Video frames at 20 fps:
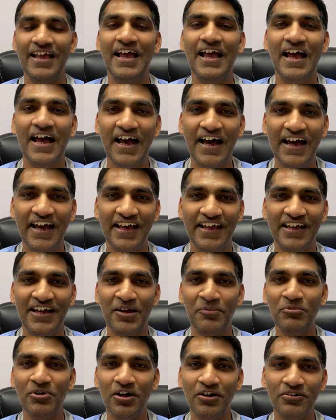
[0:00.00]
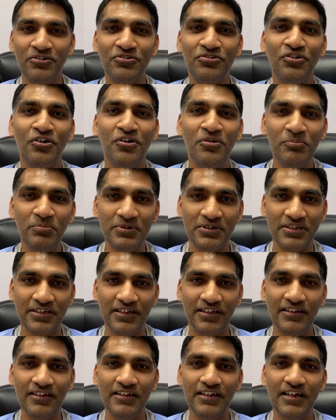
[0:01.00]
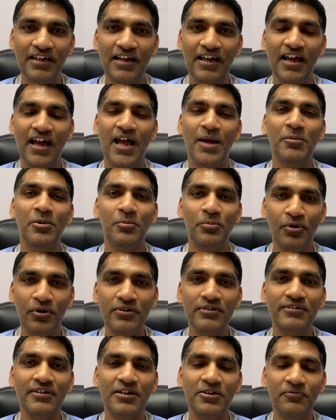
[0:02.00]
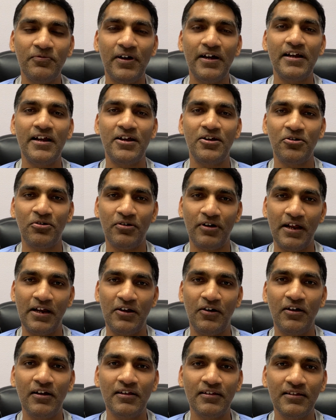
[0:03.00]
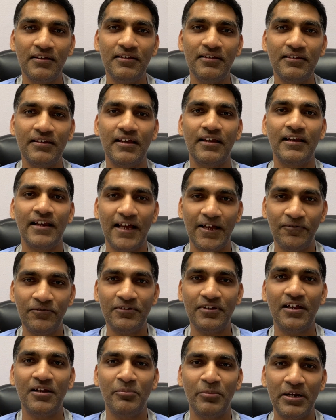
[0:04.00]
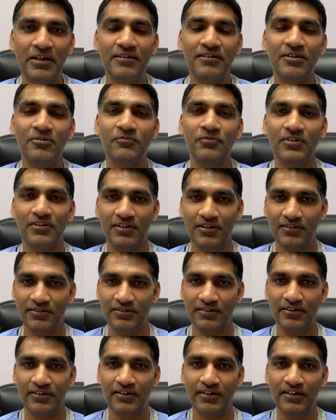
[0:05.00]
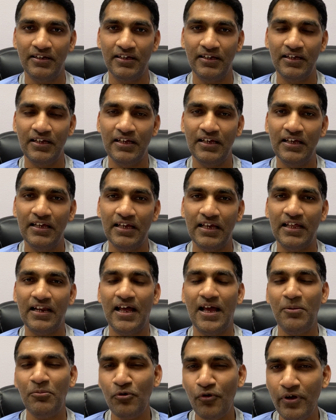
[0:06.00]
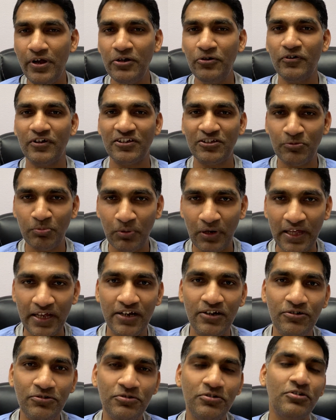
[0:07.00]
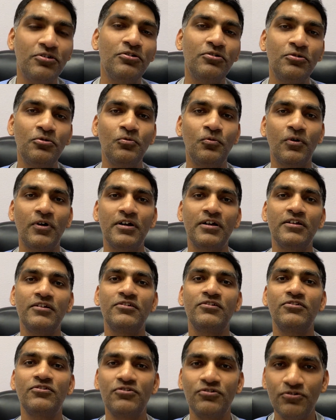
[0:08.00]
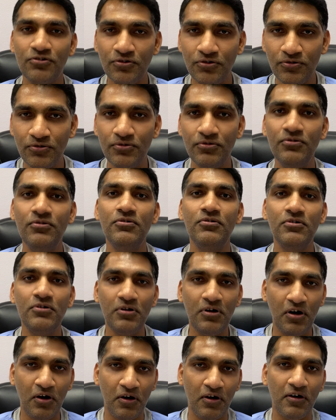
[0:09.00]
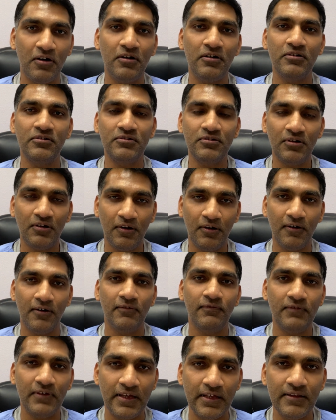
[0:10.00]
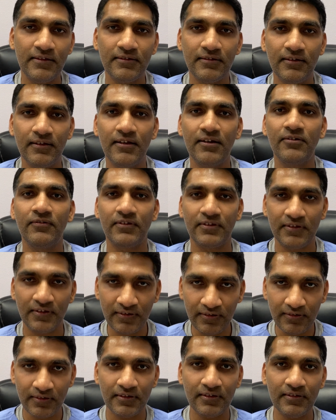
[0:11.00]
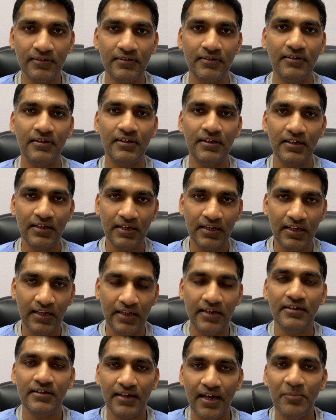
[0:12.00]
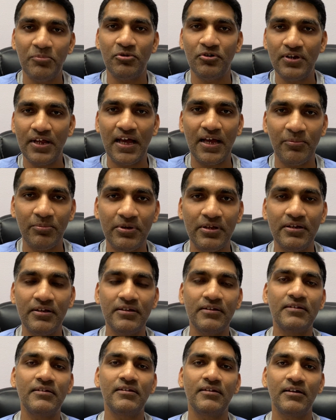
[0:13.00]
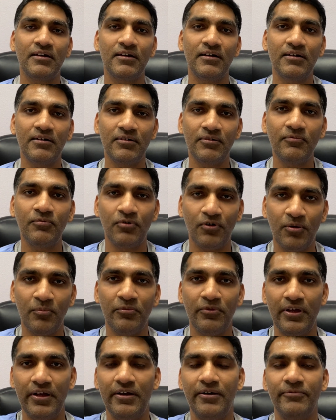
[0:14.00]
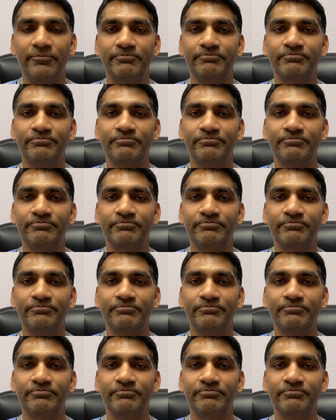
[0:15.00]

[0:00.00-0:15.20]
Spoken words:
Hi, I'm Dr. Soham Patel. I'm a board certified endocrinologist and lifestyle medicine physician, and I'm going to explain to you what is true cause of insulin resistance and type 2 diabetes from there.